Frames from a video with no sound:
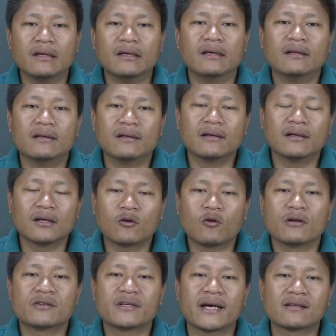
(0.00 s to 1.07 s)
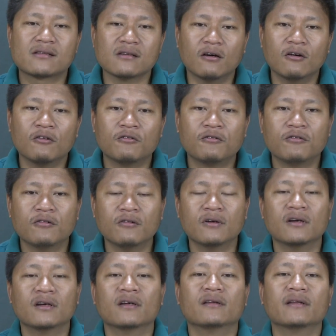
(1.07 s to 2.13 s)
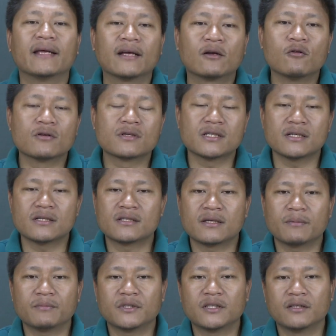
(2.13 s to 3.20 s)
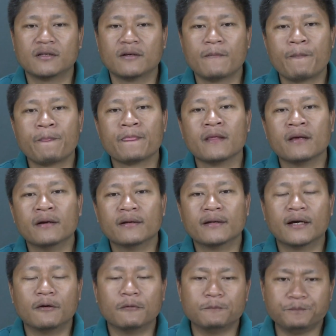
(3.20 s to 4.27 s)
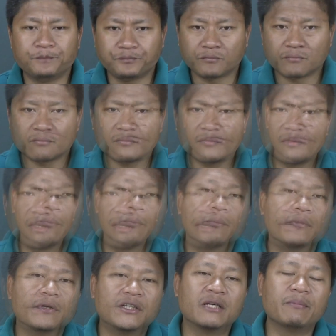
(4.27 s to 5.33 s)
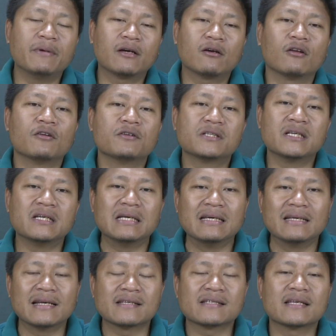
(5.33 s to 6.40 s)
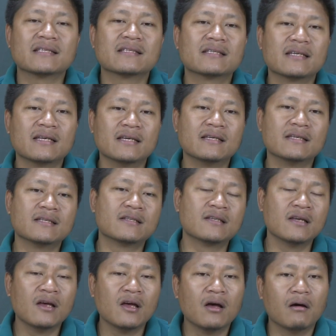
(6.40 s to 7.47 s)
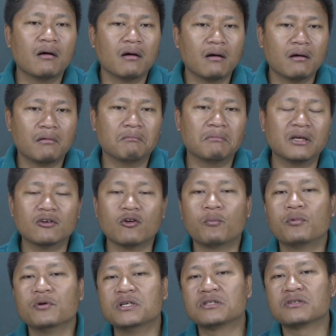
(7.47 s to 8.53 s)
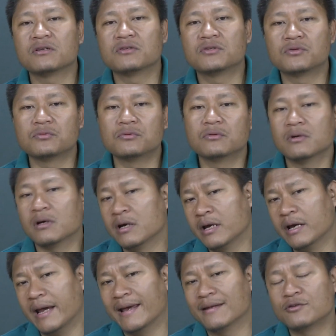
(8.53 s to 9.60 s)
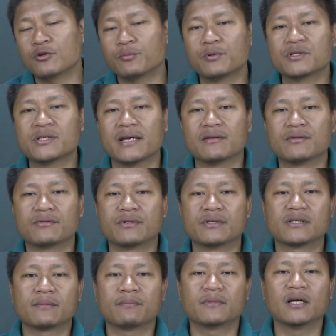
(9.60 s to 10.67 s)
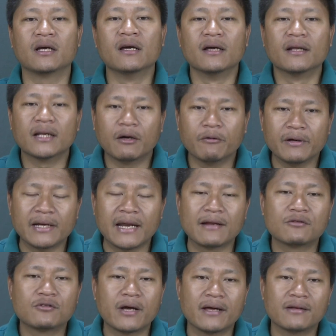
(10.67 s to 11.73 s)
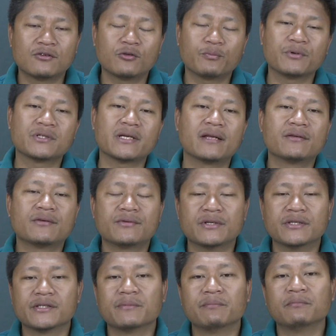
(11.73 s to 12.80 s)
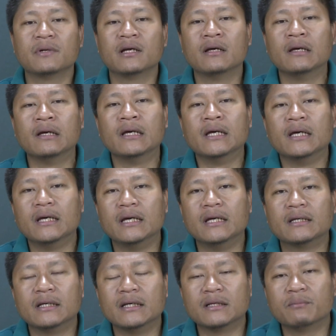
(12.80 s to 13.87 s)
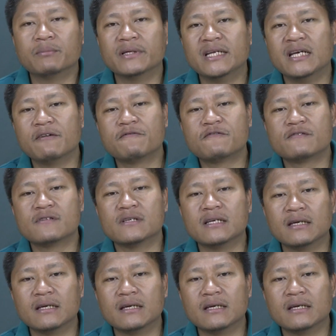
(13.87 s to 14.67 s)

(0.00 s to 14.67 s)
in the context of the ecosystem. Now, deep ecology in a sense is in opposition to anthropocentrism. Now, in anthropocentrism, it believes